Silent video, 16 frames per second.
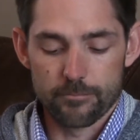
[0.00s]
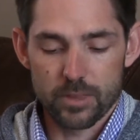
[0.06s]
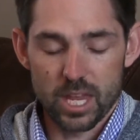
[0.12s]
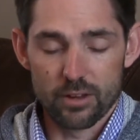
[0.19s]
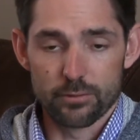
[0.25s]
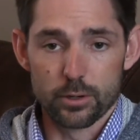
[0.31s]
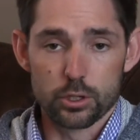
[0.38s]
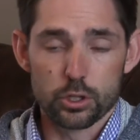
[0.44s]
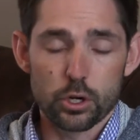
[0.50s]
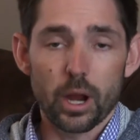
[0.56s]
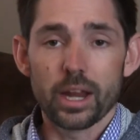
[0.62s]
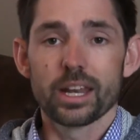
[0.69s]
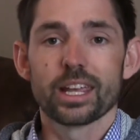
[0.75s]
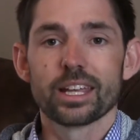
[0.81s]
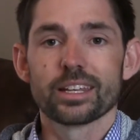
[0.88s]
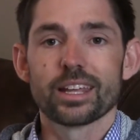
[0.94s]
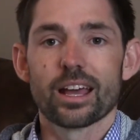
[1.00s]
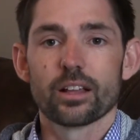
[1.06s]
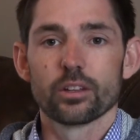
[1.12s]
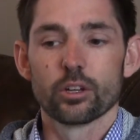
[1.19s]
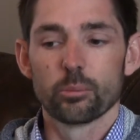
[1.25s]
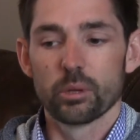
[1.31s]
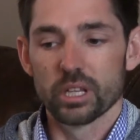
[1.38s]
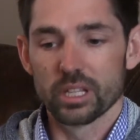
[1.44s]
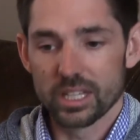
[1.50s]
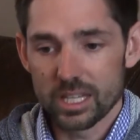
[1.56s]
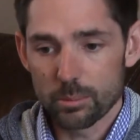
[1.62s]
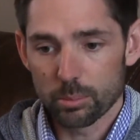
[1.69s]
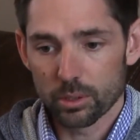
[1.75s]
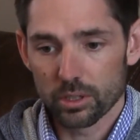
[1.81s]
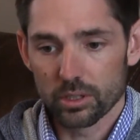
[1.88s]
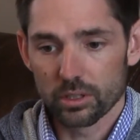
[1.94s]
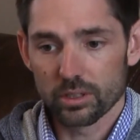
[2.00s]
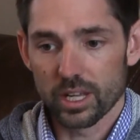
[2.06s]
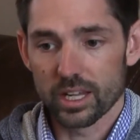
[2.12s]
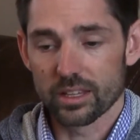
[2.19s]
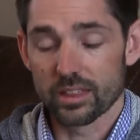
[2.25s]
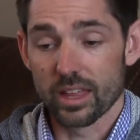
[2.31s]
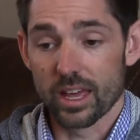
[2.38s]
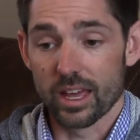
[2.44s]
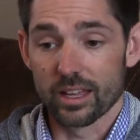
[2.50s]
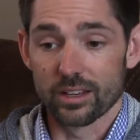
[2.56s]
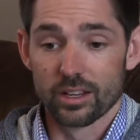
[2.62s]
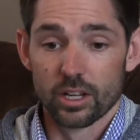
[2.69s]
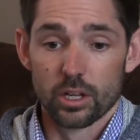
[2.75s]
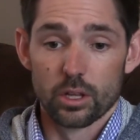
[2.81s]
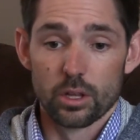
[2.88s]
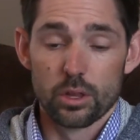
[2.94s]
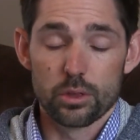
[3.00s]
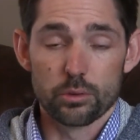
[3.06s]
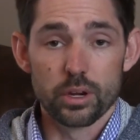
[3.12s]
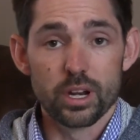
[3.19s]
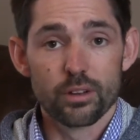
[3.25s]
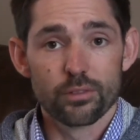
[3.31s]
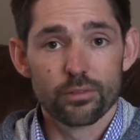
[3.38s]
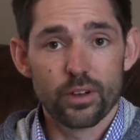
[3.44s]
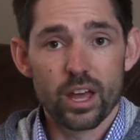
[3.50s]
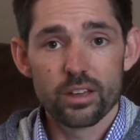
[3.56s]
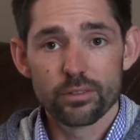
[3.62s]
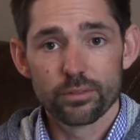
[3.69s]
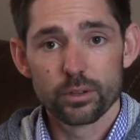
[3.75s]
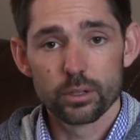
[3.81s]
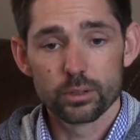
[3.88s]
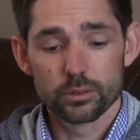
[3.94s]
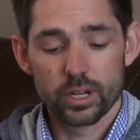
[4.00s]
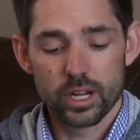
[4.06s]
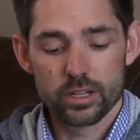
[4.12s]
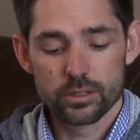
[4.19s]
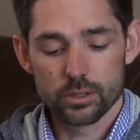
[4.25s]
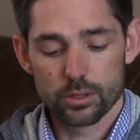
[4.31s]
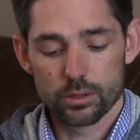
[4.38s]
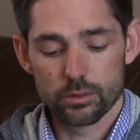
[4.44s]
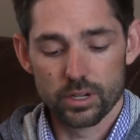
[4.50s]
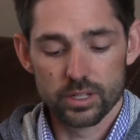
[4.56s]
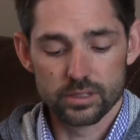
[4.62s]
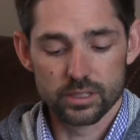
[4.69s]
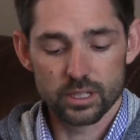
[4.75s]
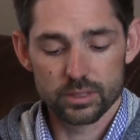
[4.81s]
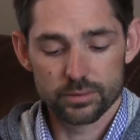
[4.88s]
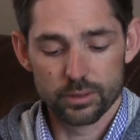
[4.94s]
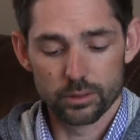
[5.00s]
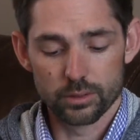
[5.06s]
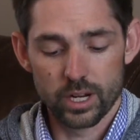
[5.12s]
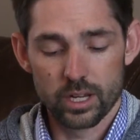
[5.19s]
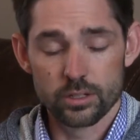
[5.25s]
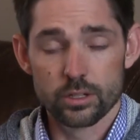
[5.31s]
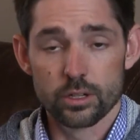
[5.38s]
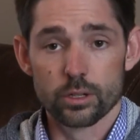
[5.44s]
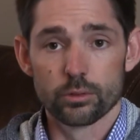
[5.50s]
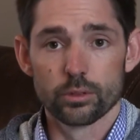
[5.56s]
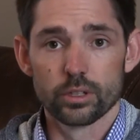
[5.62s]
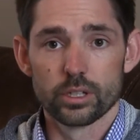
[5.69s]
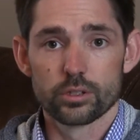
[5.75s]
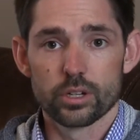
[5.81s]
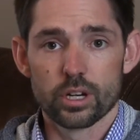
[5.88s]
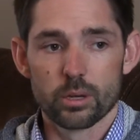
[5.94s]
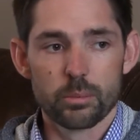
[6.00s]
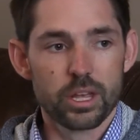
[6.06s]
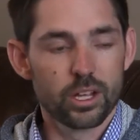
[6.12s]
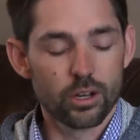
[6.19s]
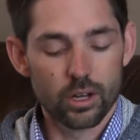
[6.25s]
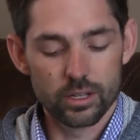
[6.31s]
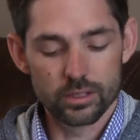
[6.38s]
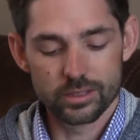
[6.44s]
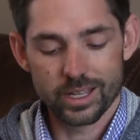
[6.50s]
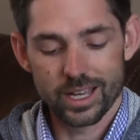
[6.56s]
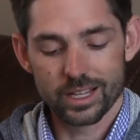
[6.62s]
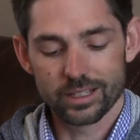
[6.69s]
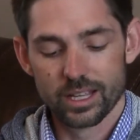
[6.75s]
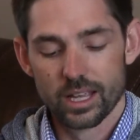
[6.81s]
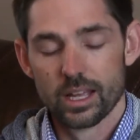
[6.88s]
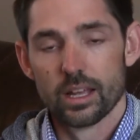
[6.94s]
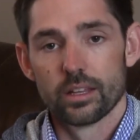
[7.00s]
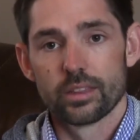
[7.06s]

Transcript: If you're trying to get down a little bit deeper, like that 3 to 5 foot range or 3 to 6 foot range, and you're really trying to make contact,